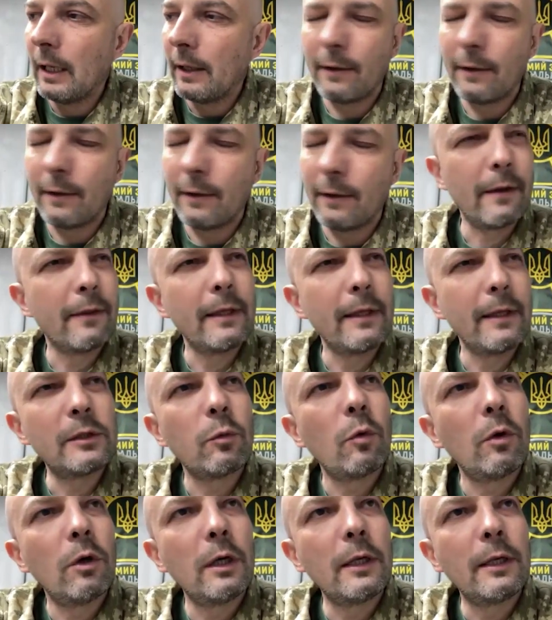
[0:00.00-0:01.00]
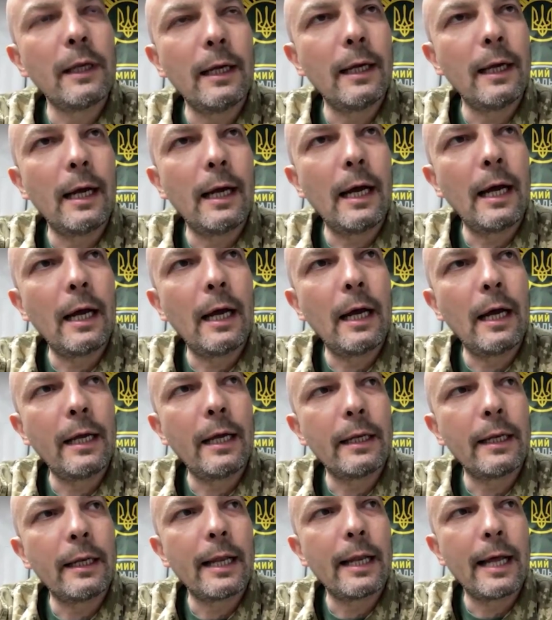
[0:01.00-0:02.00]
Uh, that's what
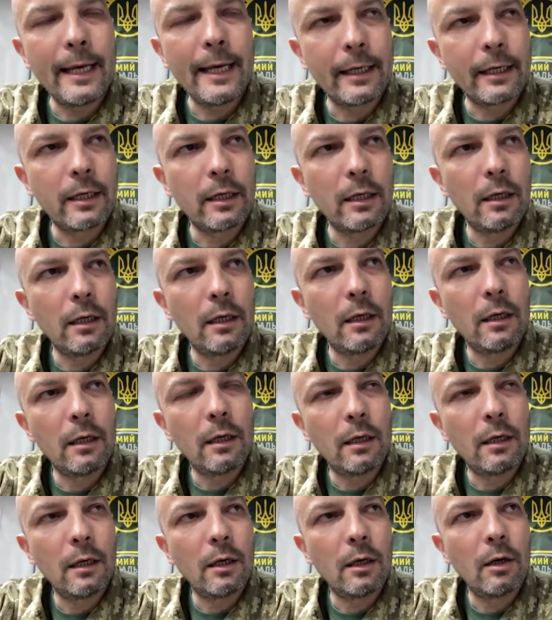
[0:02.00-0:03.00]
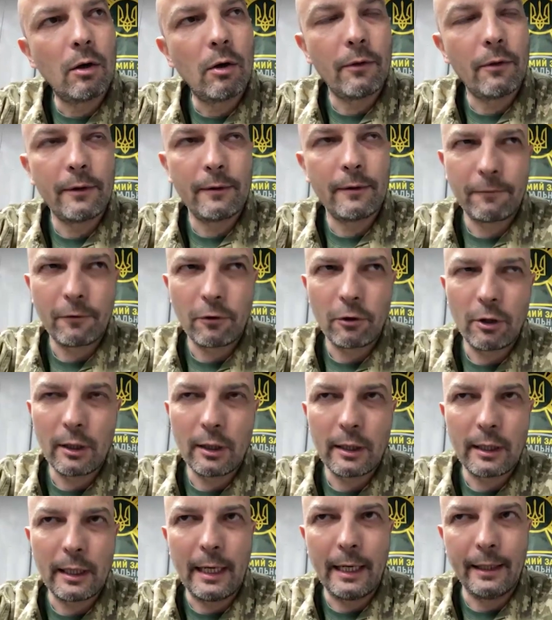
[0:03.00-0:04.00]
I like uh, on the
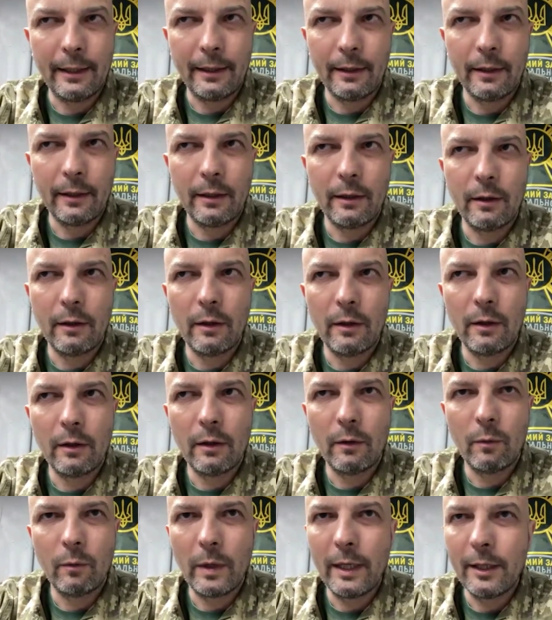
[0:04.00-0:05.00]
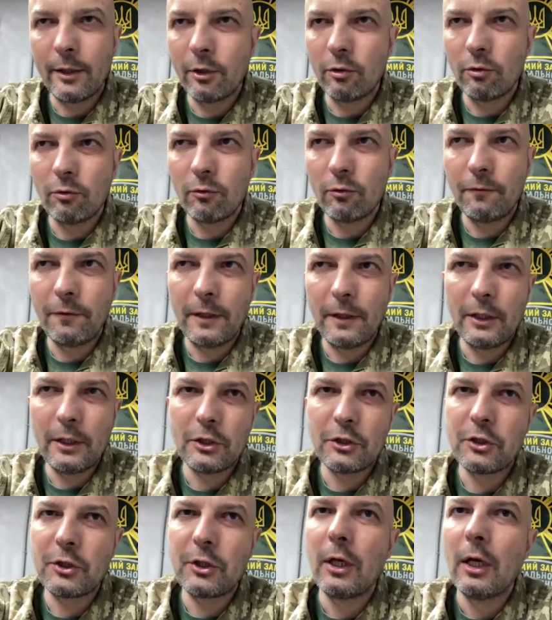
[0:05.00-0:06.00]
front line. Uh, when you
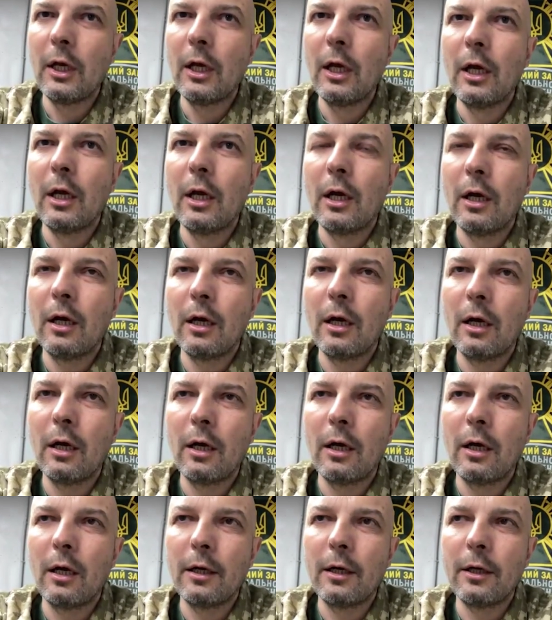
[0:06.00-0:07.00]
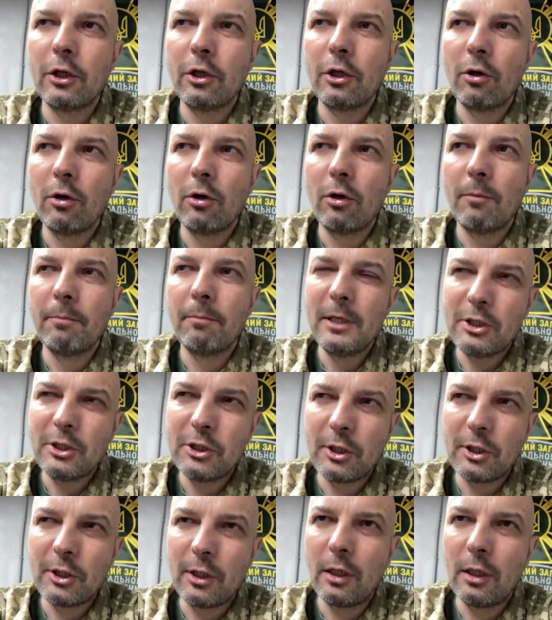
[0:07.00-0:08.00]
finished uh, your
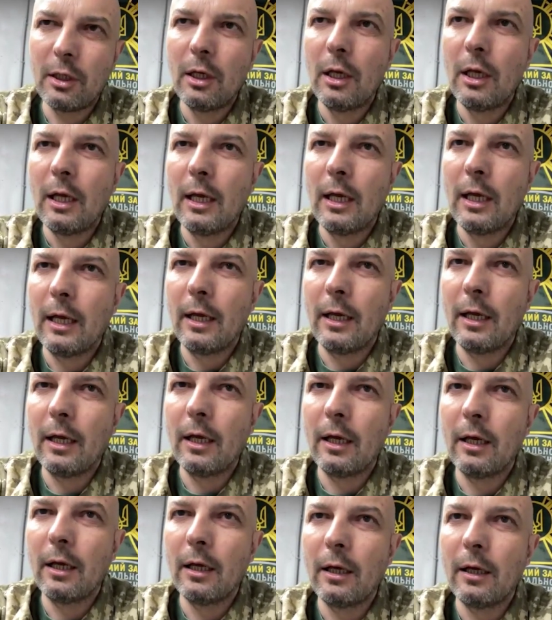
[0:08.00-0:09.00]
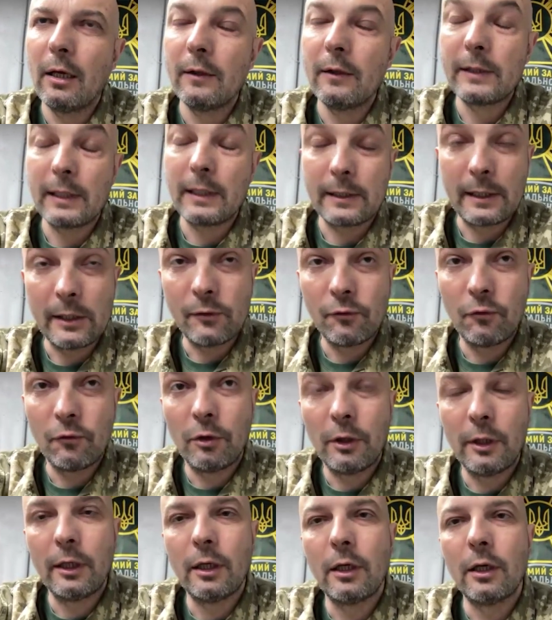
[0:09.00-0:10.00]
mission
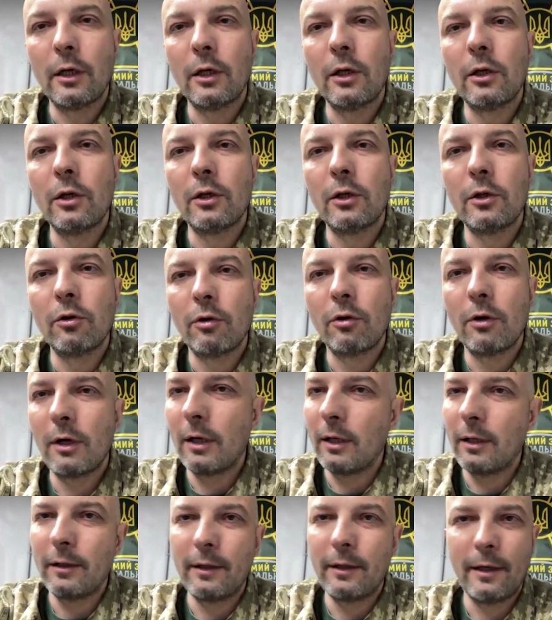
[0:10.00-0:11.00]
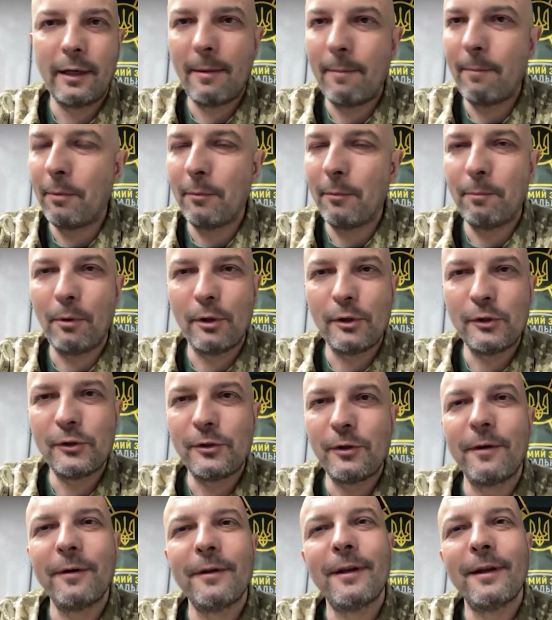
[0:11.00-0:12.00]
successfully, you are the happy
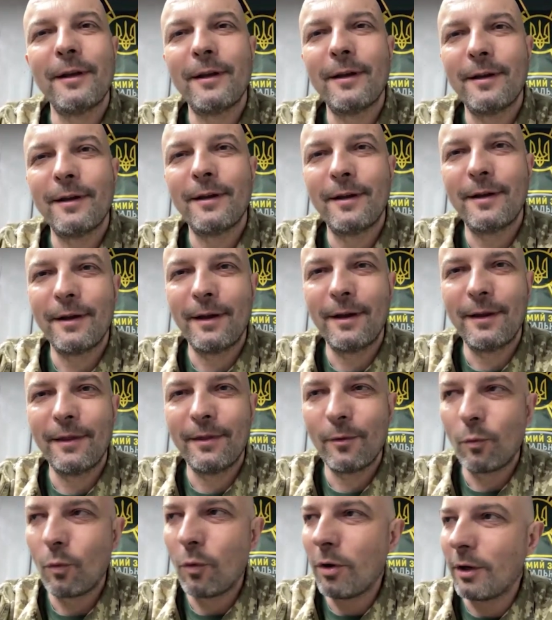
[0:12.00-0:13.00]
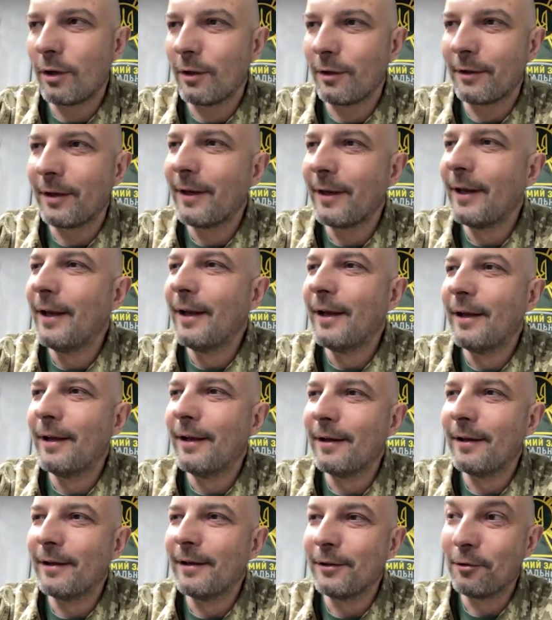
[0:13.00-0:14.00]
person in the world.
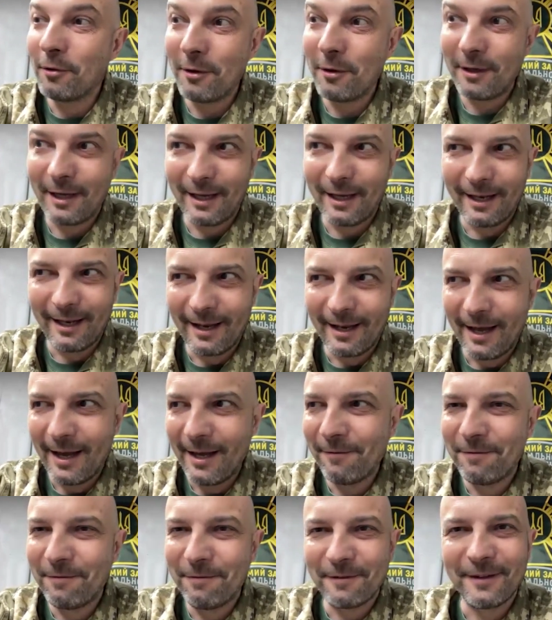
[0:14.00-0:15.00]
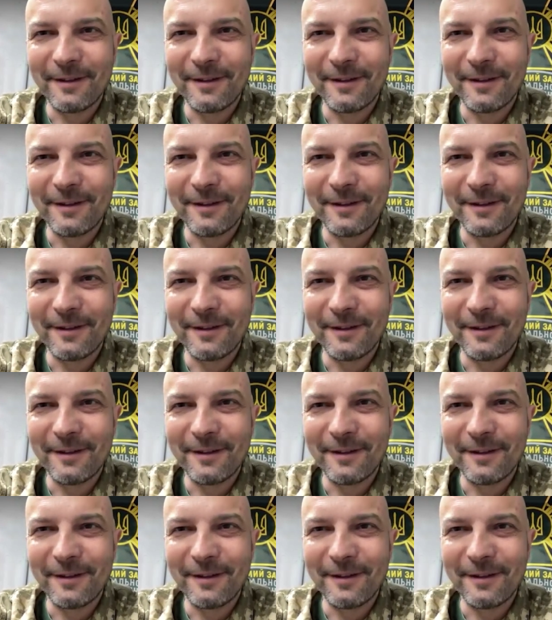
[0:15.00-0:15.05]
you are alive.